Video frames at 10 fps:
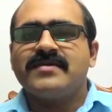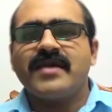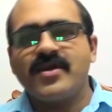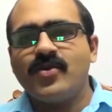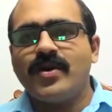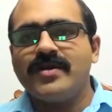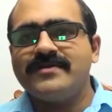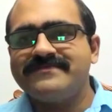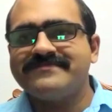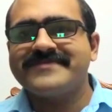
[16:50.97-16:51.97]
Thank you
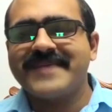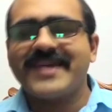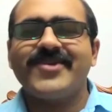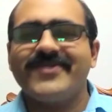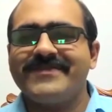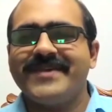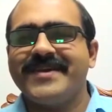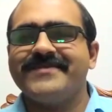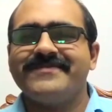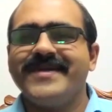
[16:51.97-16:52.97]
all. Thank you
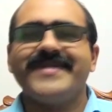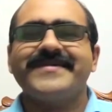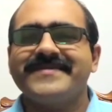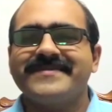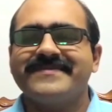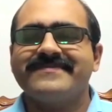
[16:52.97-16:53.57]
everybody. Bye.